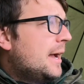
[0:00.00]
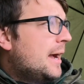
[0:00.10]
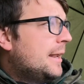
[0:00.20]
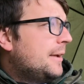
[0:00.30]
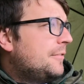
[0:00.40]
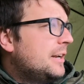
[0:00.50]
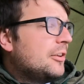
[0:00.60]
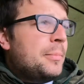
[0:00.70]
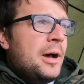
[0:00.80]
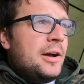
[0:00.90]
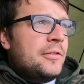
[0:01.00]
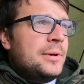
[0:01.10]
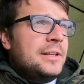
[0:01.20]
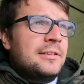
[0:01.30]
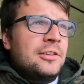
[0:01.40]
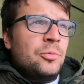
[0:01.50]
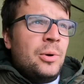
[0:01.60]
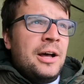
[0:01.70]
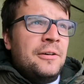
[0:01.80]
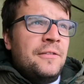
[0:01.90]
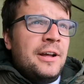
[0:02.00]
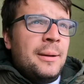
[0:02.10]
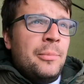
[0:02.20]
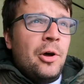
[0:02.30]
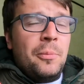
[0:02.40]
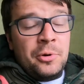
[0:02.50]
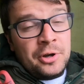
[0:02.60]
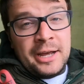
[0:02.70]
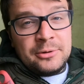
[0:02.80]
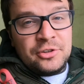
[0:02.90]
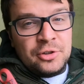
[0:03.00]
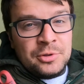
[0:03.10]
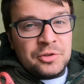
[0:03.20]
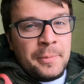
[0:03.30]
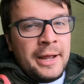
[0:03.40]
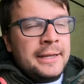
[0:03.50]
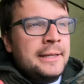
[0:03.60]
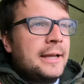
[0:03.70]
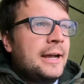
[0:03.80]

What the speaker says: And I think that's part of the reason as well that I'm not putting out too much bait.